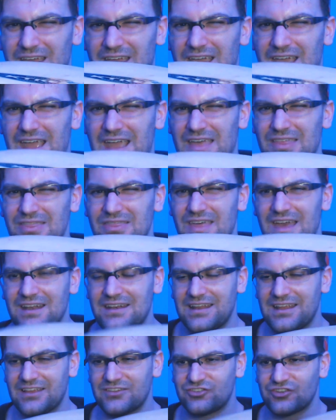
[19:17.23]
and then
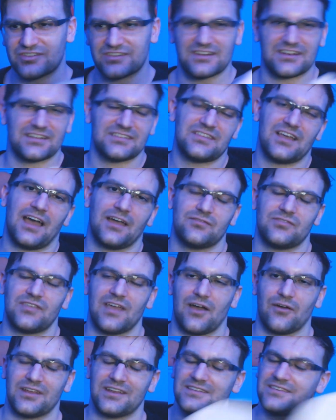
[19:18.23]
it's just going to dive
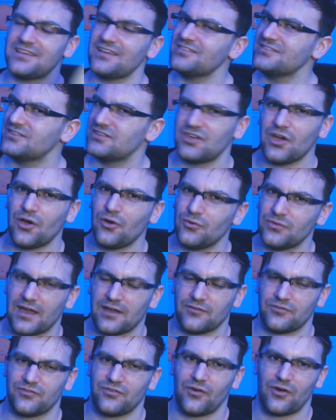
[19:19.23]
down. It doesn't go
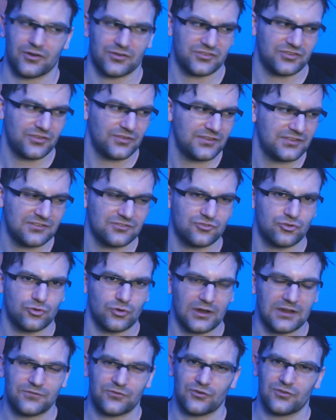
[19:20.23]
that far, so this is
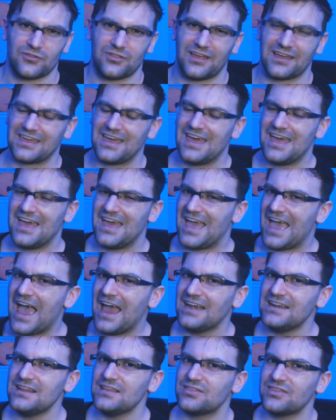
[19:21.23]
great for like
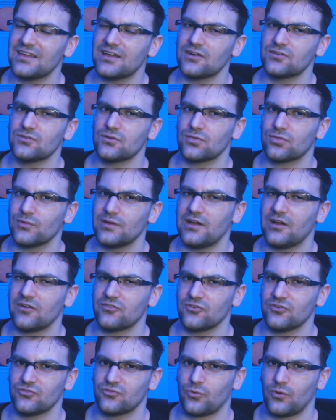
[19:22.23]
anything under
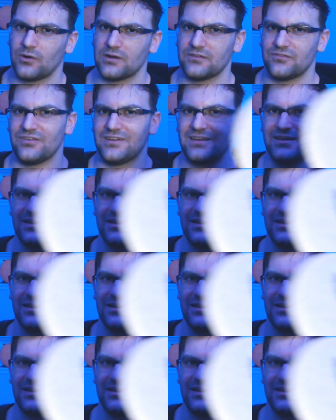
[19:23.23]
320 feet.